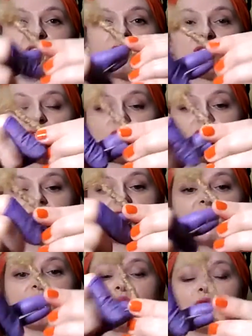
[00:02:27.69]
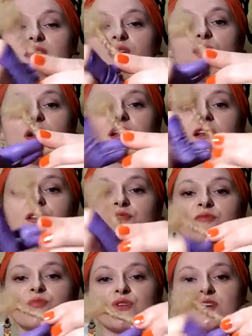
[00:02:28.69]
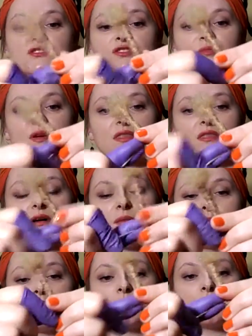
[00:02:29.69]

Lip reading: as you can see I'm putting quite a lot of pressure on my thumb.